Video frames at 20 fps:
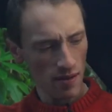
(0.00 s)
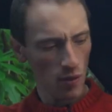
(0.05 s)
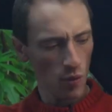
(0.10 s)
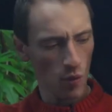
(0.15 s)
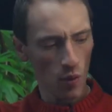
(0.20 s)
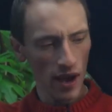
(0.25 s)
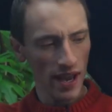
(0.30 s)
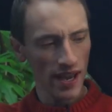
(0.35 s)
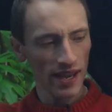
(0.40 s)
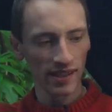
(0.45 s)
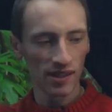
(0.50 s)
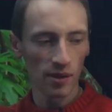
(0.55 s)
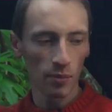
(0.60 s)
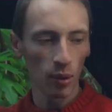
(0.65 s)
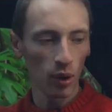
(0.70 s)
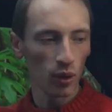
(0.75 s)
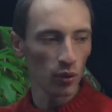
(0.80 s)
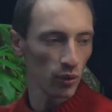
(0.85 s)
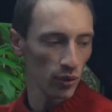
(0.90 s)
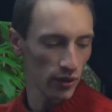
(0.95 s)
way to
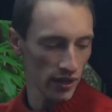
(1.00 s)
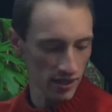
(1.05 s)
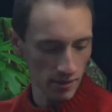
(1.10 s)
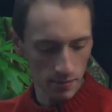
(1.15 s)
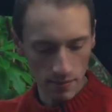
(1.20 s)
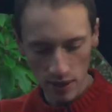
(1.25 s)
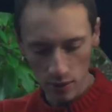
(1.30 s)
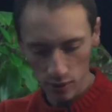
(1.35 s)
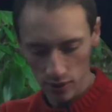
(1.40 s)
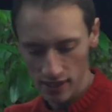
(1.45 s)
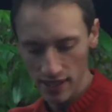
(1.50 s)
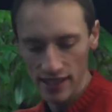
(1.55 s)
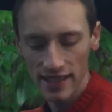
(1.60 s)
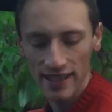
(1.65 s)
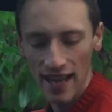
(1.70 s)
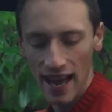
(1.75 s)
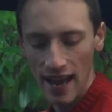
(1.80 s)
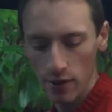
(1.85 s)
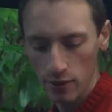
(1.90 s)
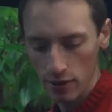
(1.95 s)
pull this middle
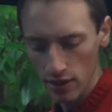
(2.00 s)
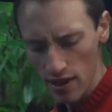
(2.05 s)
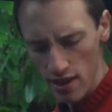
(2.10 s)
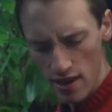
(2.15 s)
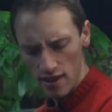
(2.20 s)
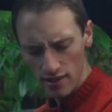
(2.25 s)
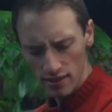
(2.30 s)
seat down